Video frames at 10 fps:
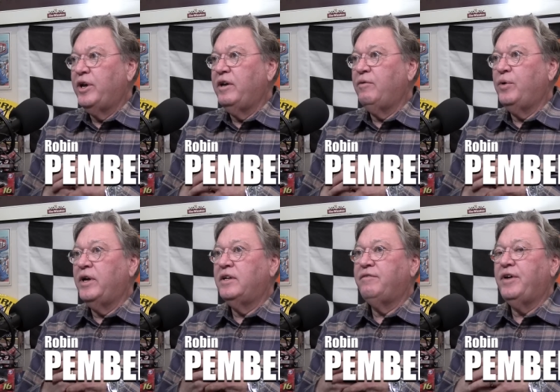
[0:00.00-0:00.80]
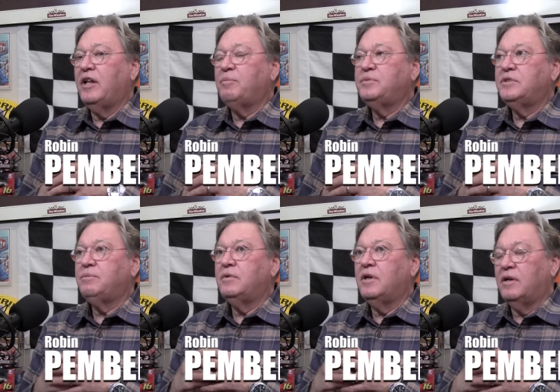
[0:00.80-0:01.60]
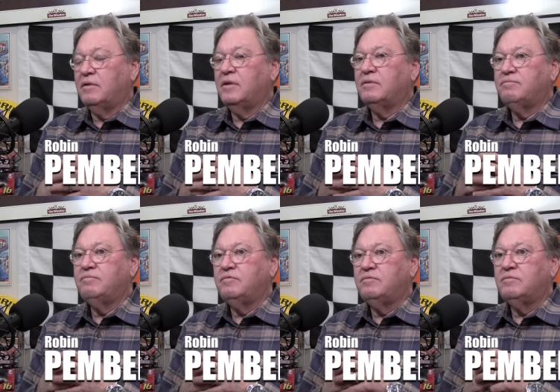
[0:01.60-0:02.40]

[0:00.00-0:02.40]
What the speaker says: we had developed some a